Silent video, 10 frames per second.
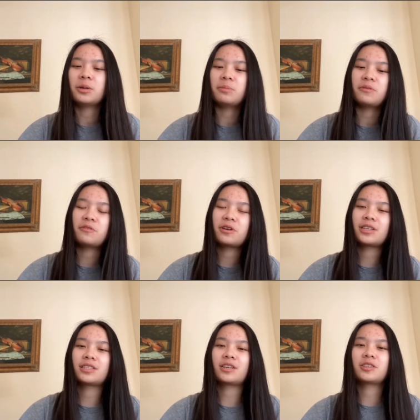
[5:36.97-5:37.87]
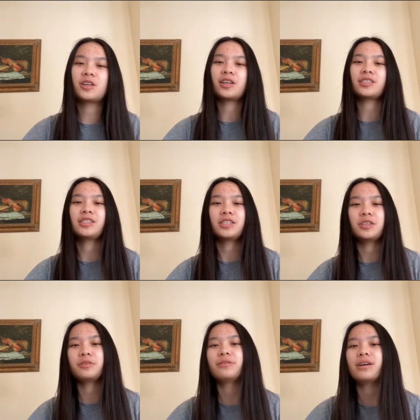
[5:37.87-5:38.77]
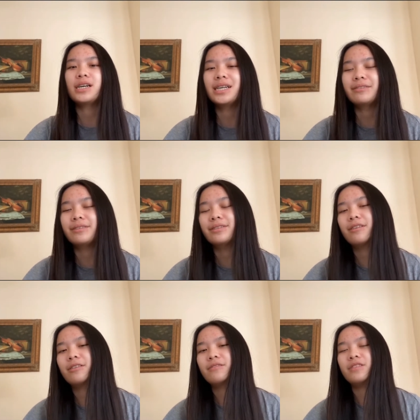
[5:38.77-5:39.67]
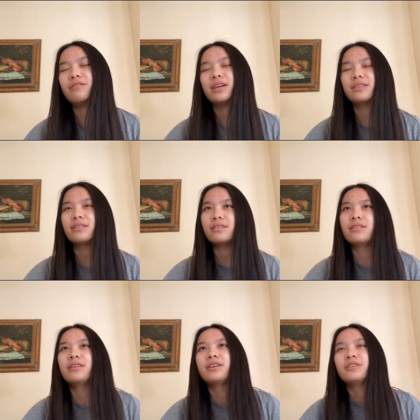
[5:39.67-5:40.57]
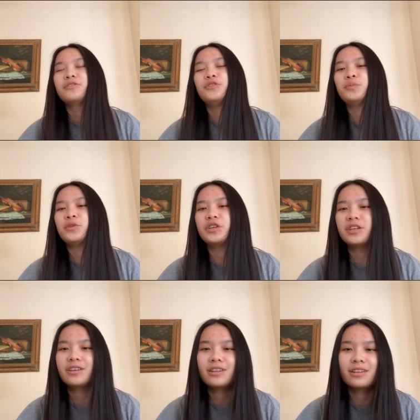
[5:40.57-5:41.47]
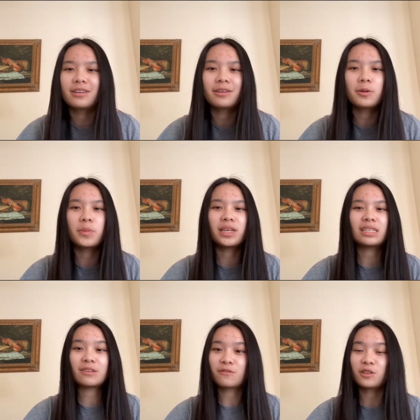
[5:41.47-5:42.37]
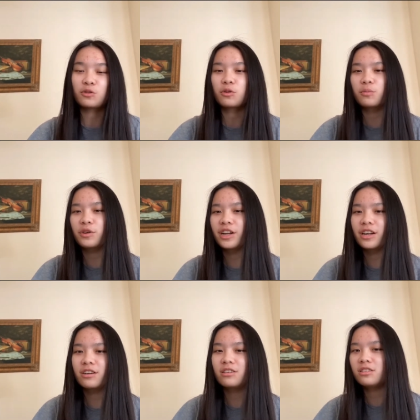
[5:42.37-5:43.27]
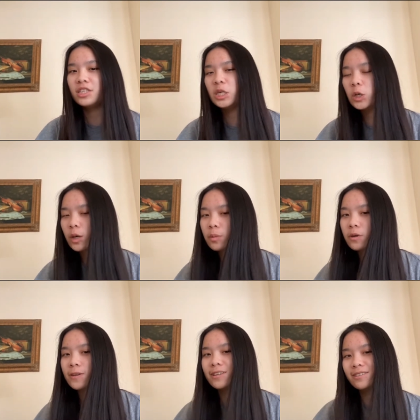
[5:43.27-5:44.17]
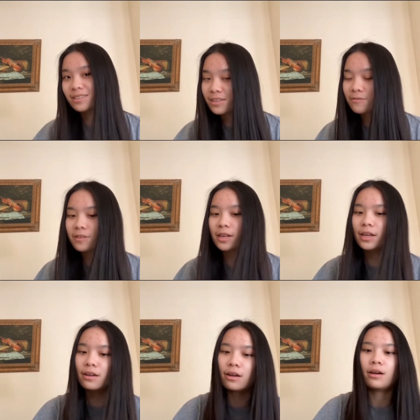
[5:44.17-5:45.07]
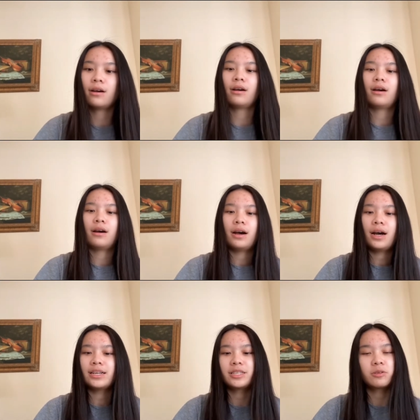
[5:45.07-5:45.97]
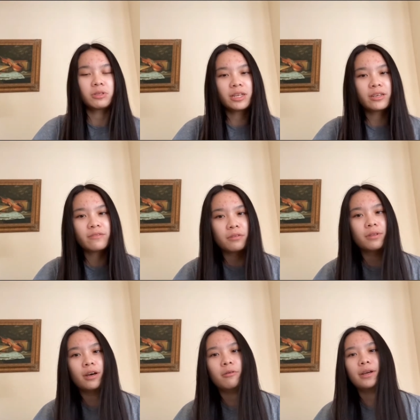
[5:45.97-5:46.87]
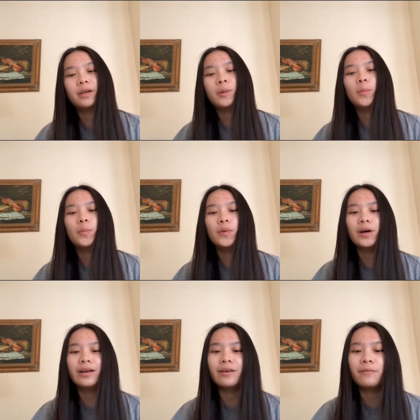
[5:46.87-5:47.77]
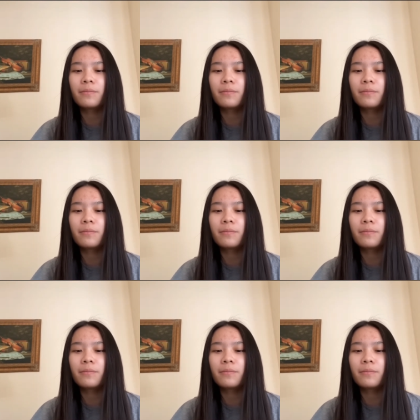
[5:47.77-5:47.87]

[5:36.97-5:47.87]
Before I started talking to you, I always thought of you as a super good and amazing French horn player in Formo and Symphony. I still think of you that way, but